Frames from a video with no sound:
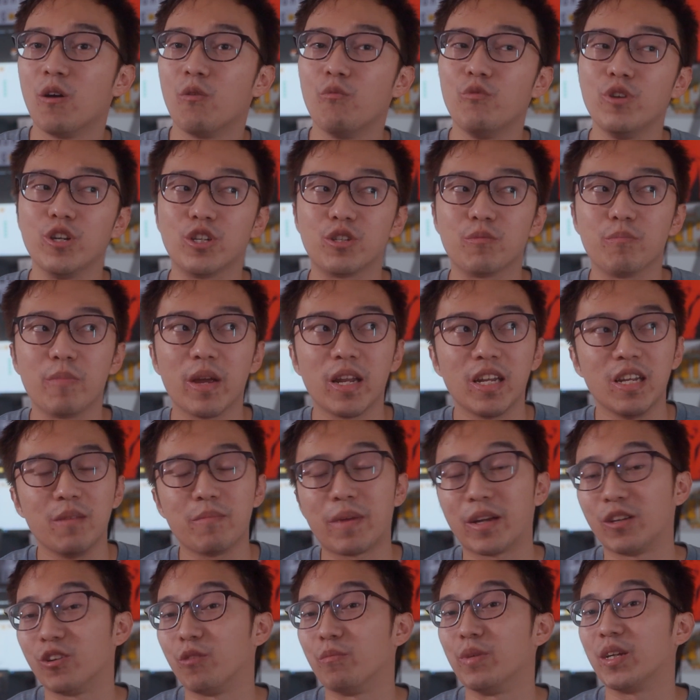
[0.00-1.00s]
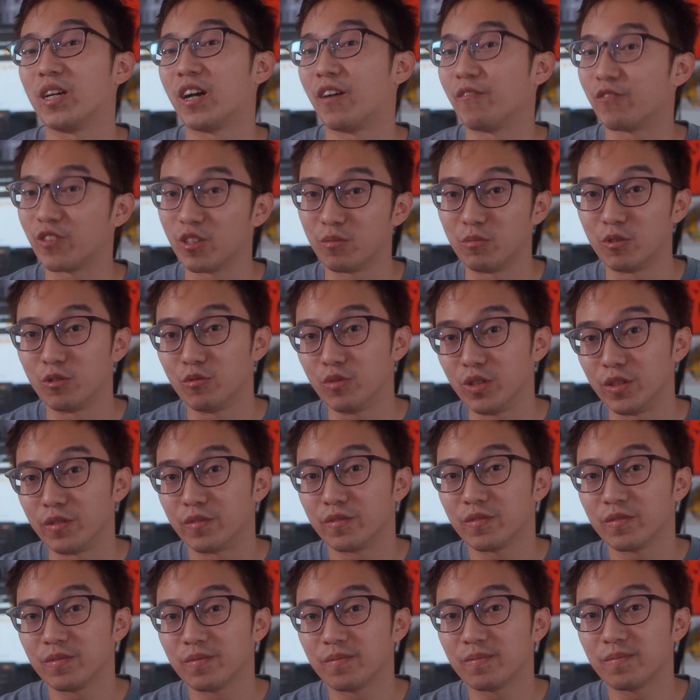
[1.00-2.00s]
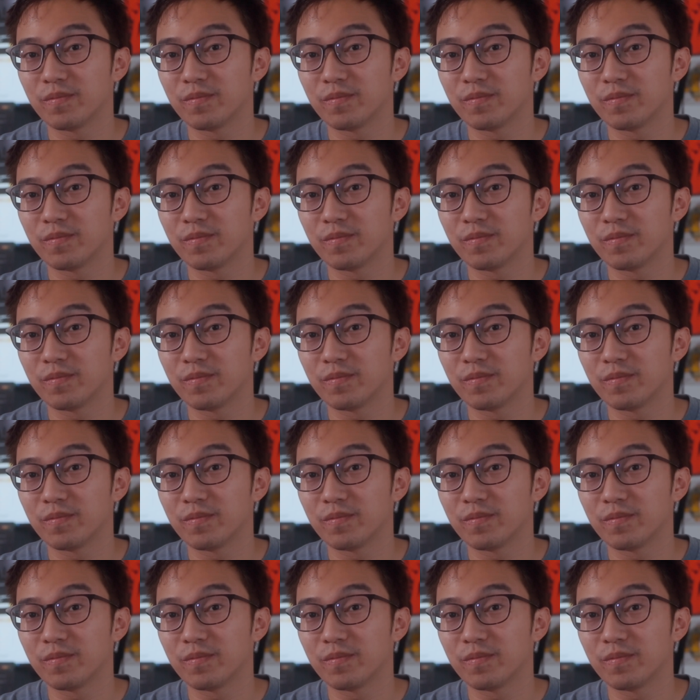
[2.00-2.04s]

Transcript: which many might not be comfortable with.